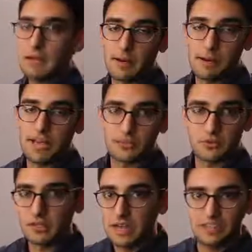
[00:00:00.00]
and a
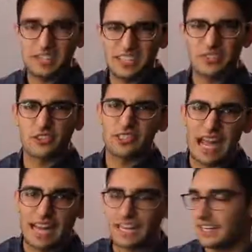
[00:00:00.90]
password, and these things are
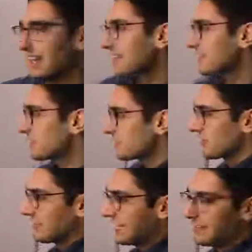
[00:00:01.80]
static. And this is
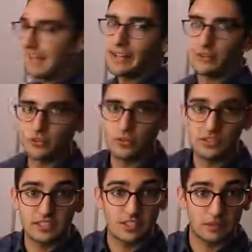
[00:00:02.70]
just a key value store
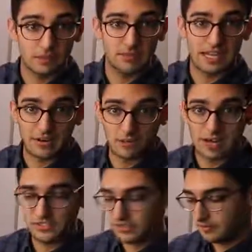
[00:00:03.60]
that's encrypted at
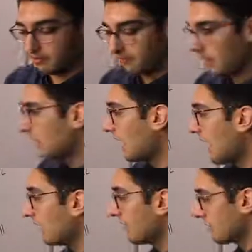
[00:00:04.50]
rest.
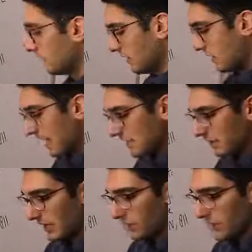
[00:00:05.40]
However, as
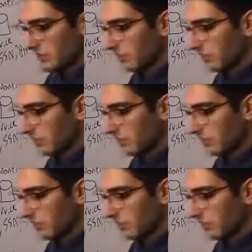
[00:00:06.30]
we get more